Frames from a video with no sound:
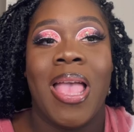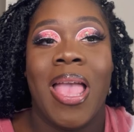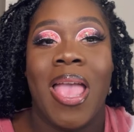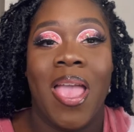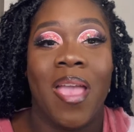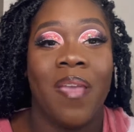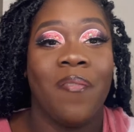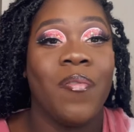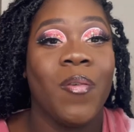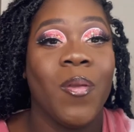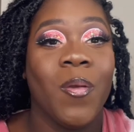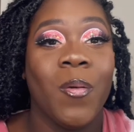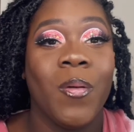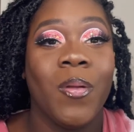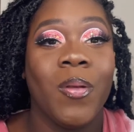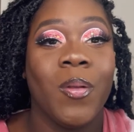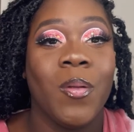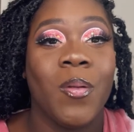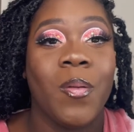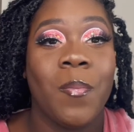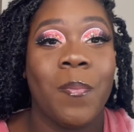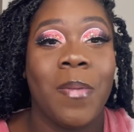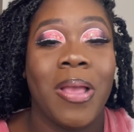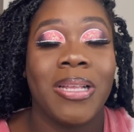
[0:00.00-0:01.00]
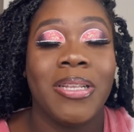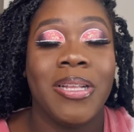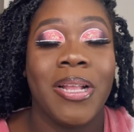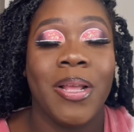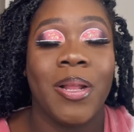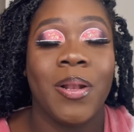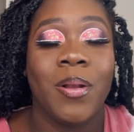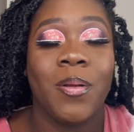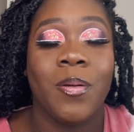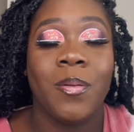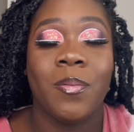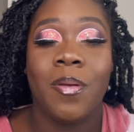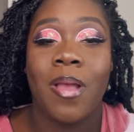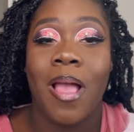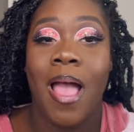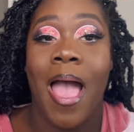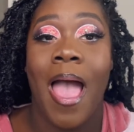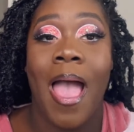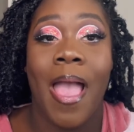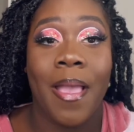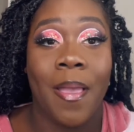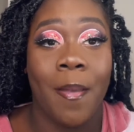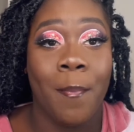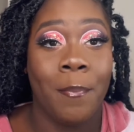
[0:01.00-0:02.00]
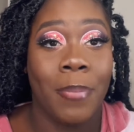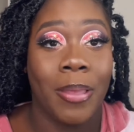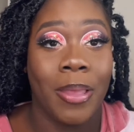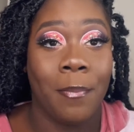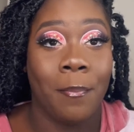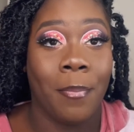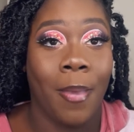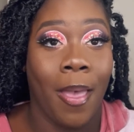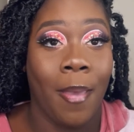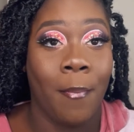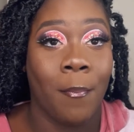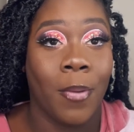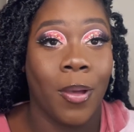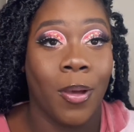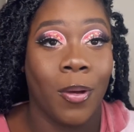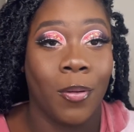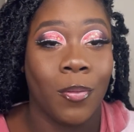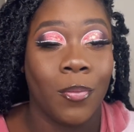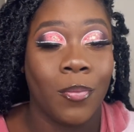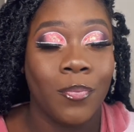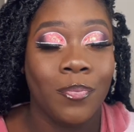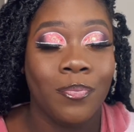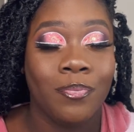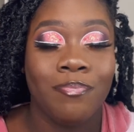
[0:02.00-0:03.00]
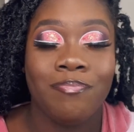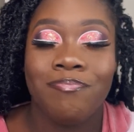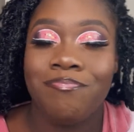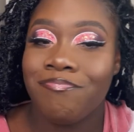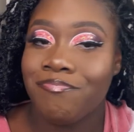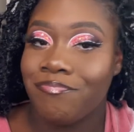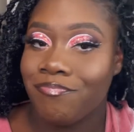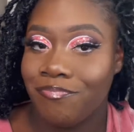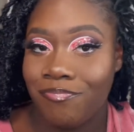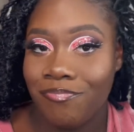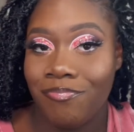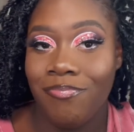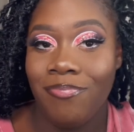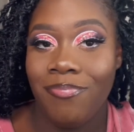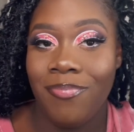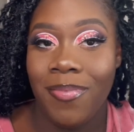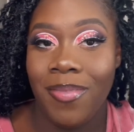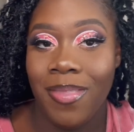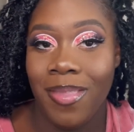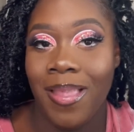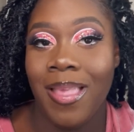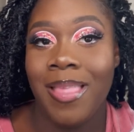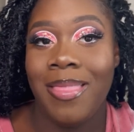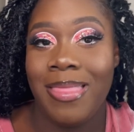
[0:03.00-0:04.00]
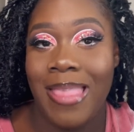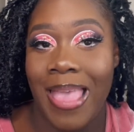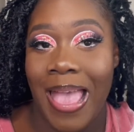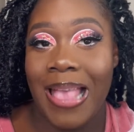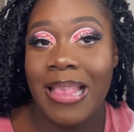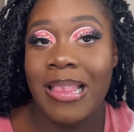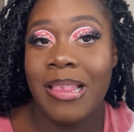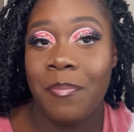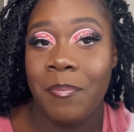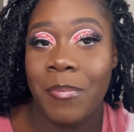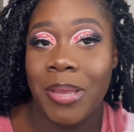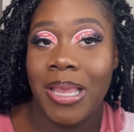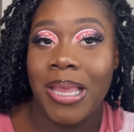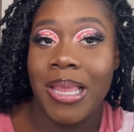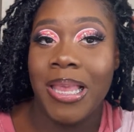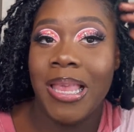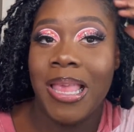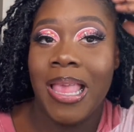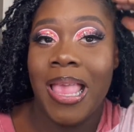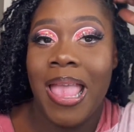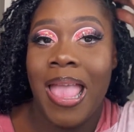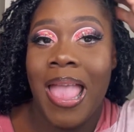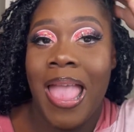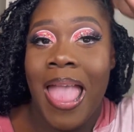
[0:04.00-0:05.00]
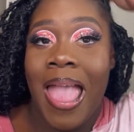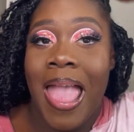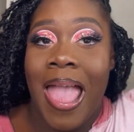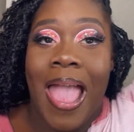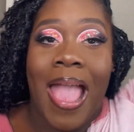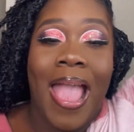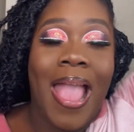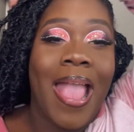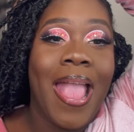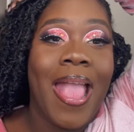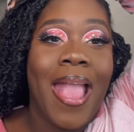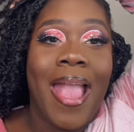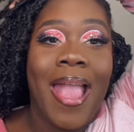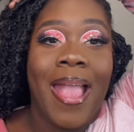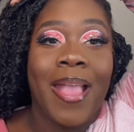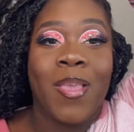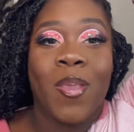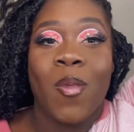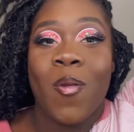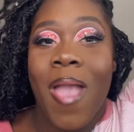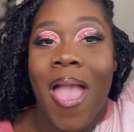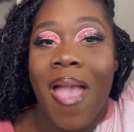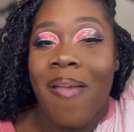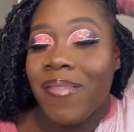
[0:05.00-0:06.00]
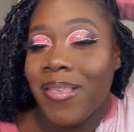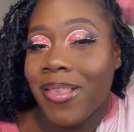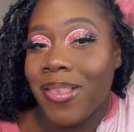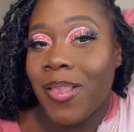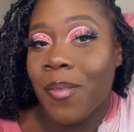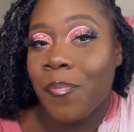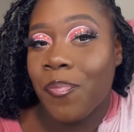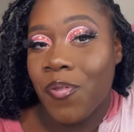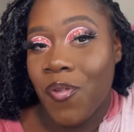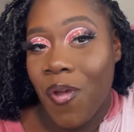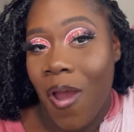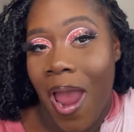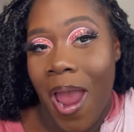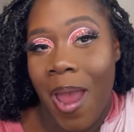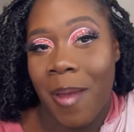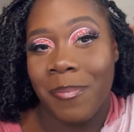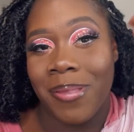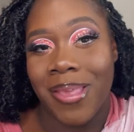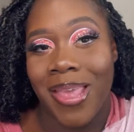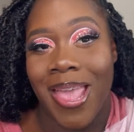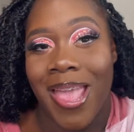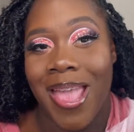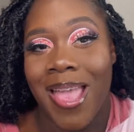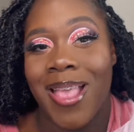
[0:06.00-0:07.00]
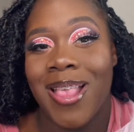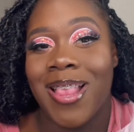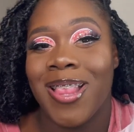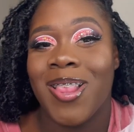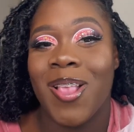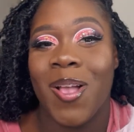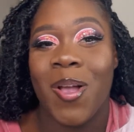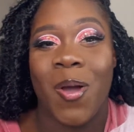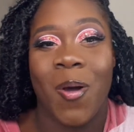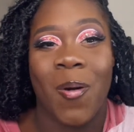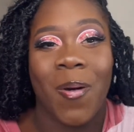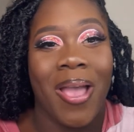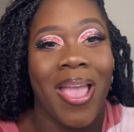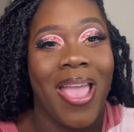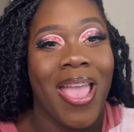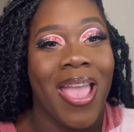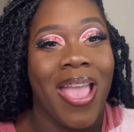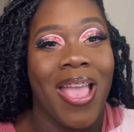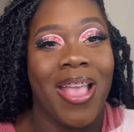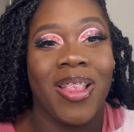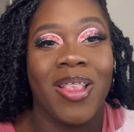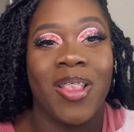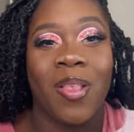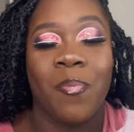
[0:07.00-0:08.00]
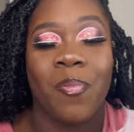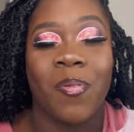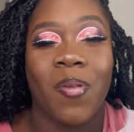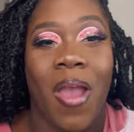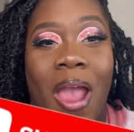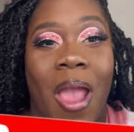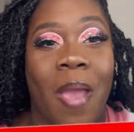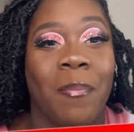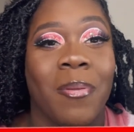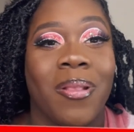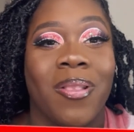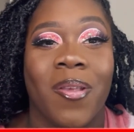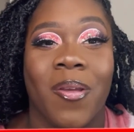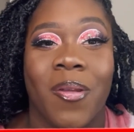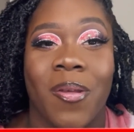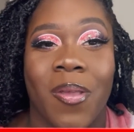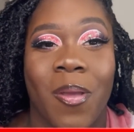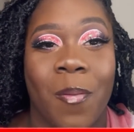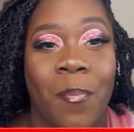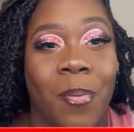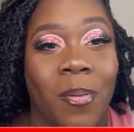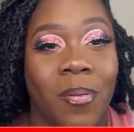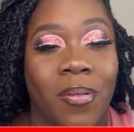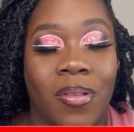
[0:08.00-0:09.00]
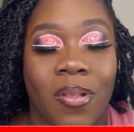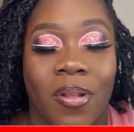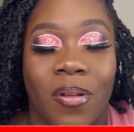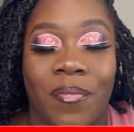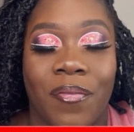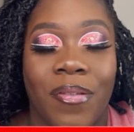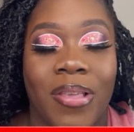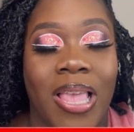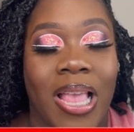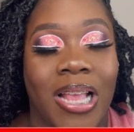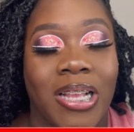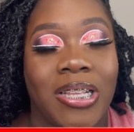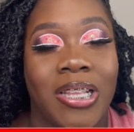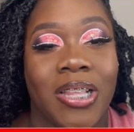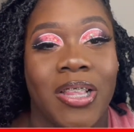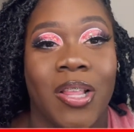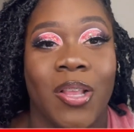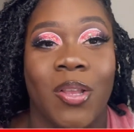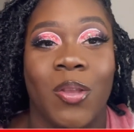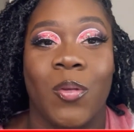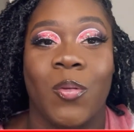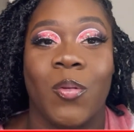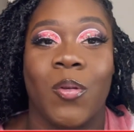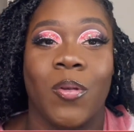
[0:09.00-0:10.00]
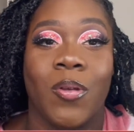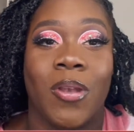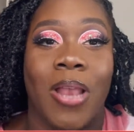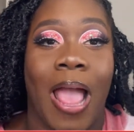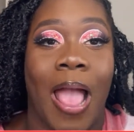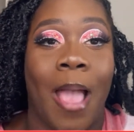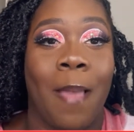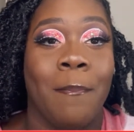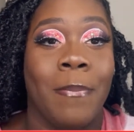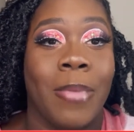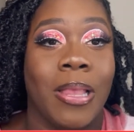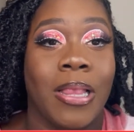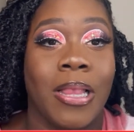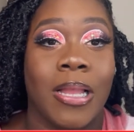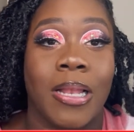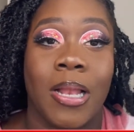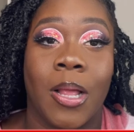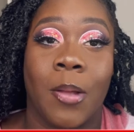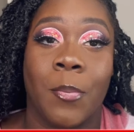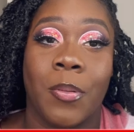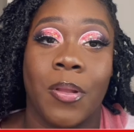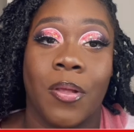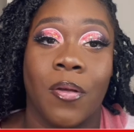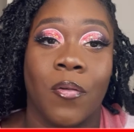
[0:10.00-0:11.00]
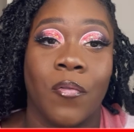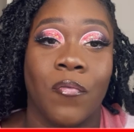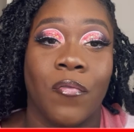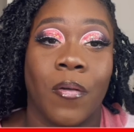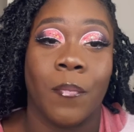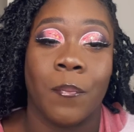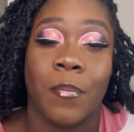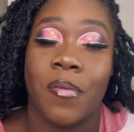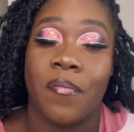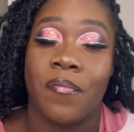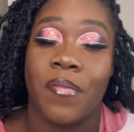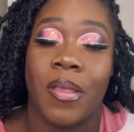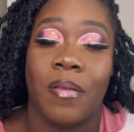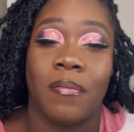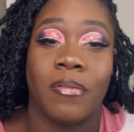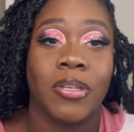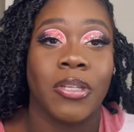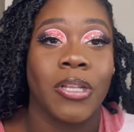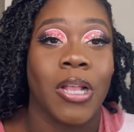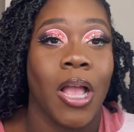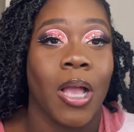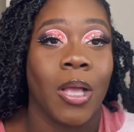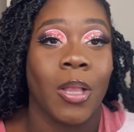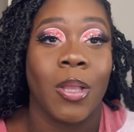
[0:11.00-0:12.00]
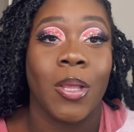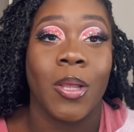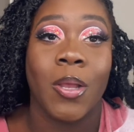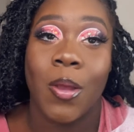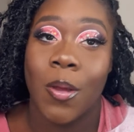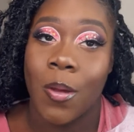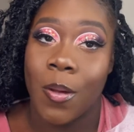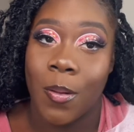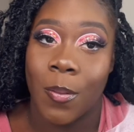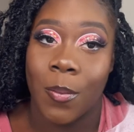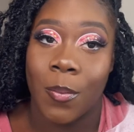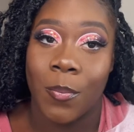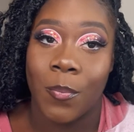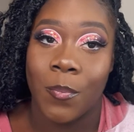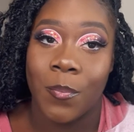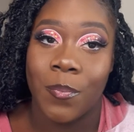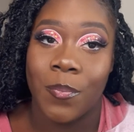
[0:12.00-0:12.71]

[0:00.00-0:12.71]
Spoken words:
If you're new to my channel, I am Beatbymoe. That's me. And you haven't subscribed yet, so go ahead and subscribe and turn on your post notifications so you do not miss an upload from your favorite chocolate girl.